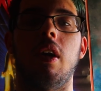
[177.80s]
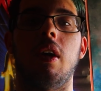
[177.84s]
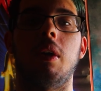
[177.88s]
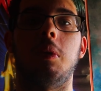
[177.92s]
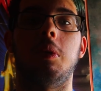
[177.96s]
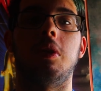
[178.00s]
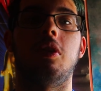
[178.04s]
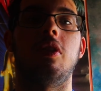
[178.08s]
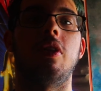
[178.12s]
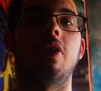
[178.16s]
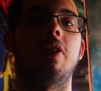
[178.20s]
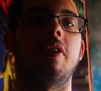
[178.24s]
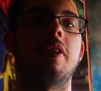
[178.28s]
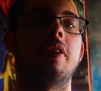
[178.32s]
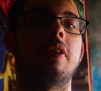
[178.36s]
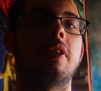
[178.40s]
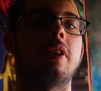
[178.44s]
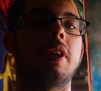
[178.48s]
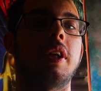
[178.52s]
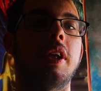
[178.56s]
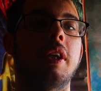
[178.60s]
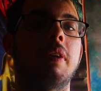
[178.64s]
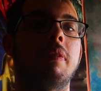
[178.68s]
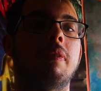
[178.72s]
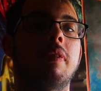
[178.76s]
which is a
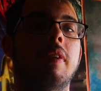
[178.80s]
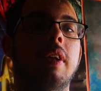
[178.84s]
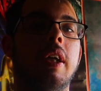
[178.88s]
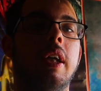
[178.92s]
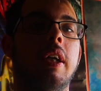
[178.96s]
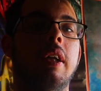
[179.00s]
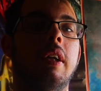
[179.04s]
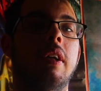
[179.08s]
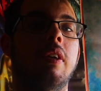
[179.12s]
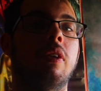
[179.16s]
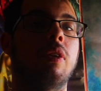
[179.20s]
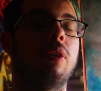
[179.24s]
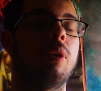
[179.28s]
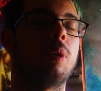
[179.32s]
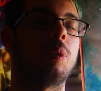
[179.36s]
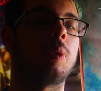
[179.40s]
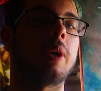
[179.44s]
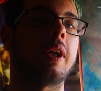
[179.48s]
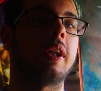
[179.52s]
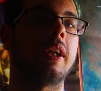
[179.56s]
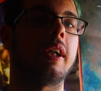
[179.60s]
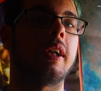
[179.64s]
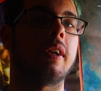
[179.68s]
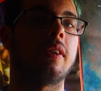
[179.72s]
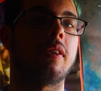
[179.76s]
team that is
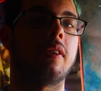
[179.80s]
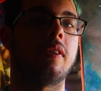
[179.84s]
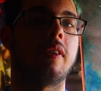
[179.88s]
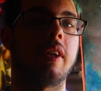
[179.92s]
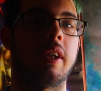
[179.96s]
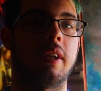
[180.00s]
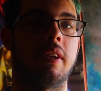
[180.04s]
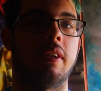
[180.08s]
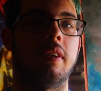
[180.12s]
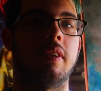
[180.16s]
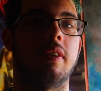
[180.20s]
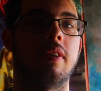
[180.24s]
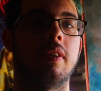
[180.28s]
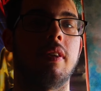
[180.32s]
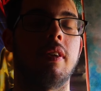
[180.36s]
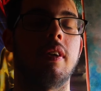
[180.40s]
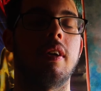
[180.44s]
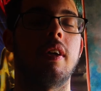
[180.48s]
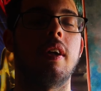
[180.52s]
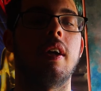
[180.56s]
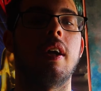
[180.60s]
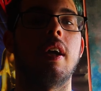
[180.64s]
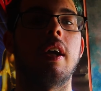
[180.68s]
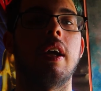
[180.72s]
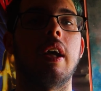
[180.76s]
already extinct.
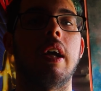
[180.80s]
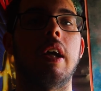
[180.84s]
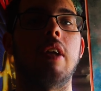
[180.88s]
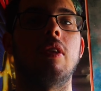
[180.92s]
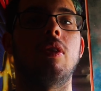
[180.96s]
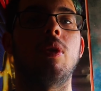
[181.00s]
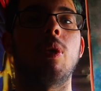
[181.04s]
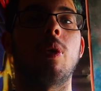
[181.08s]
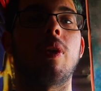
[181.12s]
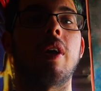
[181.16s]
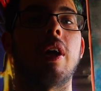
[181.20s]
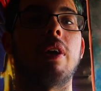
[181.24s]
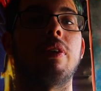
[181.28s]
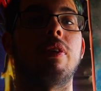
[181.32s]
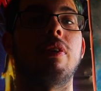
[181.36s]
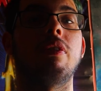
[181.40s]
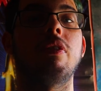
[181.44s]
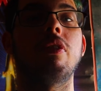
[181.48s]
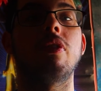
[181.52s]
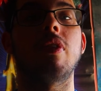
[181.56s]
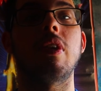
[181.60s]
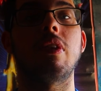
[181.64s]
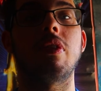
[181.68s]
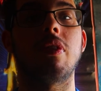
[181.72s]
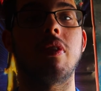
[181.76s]
In
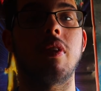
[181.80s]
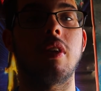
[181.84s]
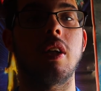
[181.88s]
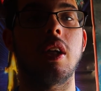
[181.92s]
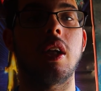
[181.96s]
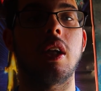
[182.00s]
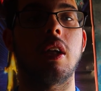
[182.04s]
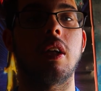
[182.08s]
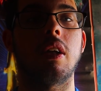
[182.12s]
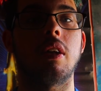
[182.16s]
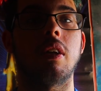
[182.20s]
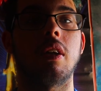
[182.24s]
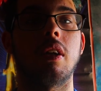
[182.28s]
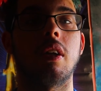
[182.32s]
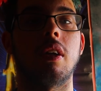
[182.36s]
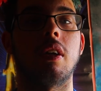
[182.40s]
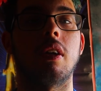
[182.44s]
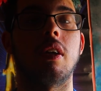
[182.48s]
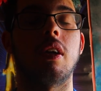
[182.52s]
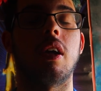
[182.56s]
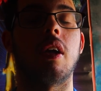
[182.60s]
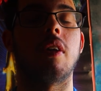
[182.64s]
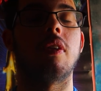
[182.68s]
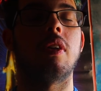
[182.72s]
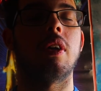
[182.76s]
2015,
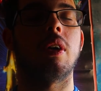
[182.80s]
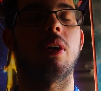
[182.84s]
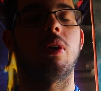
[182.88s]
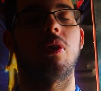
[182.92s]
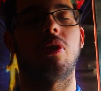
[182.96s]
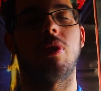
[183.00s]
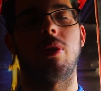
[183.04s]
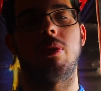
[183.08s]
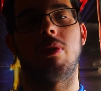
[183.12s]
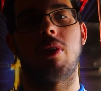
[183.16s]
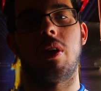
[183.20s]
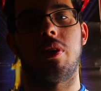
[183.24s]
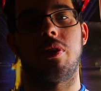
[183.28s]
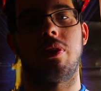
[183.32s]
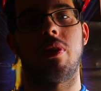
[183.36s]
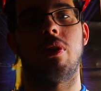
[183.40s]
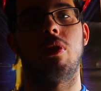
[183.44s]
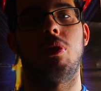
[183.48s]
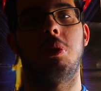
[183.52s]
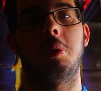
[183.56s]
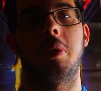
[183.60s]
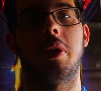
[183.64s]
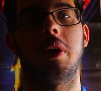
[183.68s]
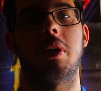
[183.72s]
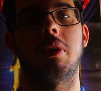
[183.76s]
they also lost
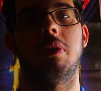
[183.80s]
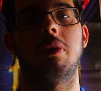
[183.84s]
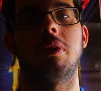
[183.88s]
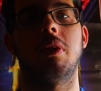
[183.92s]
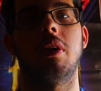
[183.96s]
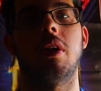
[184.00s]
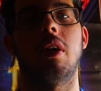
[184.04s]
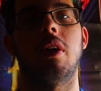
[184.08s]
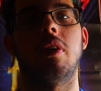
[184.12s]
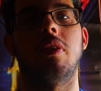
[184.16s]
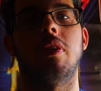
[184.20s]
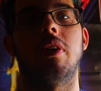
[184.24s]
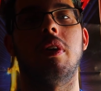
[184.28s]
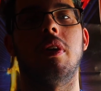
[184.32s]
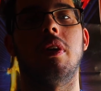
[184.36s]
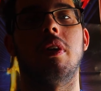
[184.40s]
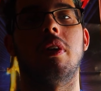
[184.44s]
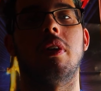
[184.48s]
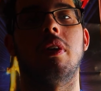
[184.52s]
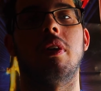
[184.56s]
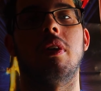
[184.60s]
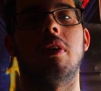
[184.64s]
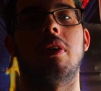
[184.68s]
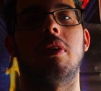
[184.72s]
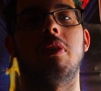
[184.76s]
as well
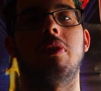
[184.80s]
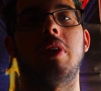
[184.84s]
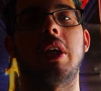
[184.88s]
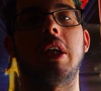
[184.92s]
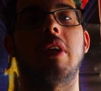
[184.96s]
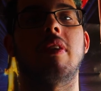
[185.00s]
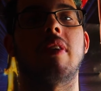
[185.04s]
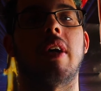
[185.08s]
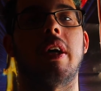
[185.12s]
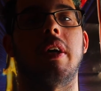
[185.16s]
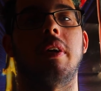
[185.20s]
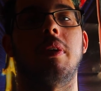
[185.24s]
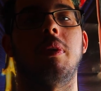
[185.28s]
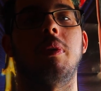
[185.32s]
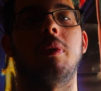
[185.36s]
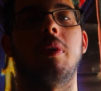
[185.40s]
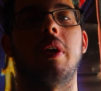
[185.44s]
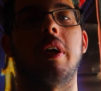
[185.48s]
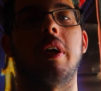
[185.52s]
the league title